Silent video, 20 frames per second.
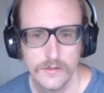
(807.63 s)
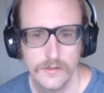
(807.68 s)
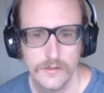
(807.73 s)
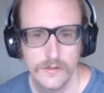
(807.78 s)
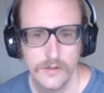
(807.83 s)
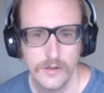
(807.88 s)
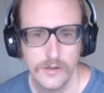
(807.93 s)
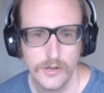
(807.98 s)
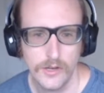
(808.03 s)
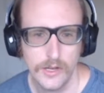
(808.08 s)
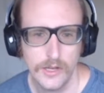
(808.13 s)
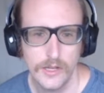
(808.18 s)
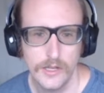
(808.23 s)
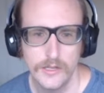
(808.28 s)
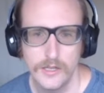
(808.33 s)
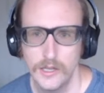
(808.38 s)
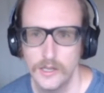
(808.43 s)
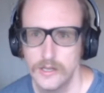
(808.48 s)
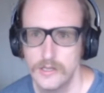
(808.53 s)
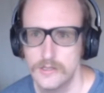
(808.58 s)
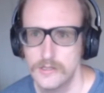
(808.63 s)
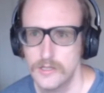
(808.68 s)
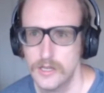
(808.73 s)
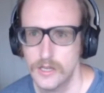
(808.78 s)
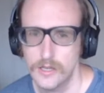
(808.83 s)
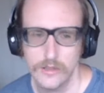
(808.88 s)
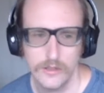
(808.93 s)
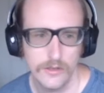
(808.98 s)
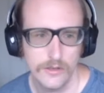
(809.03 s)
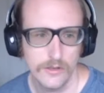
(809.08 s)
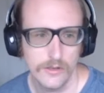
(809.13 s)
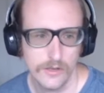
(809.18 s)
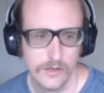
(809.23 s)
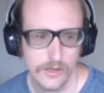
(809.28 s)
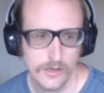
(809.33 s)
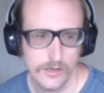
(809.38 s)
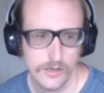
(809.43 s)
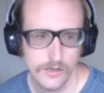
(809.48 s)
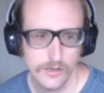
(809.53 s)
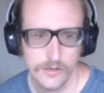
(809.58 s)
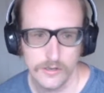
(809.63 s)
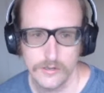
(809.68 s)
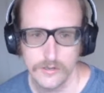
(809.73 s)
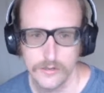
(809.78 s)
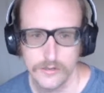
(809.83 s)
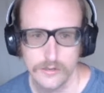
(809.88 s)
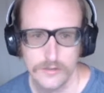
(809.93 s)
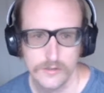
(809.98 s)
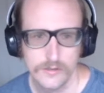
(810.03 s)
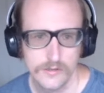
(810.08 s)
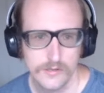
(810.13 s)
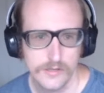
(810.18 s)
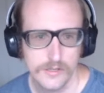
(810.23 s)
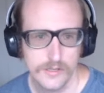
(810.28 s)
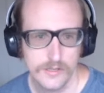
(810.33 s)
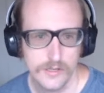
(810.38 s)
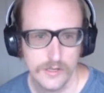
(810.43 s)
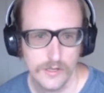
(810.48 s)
Okay, and then let's take a look to see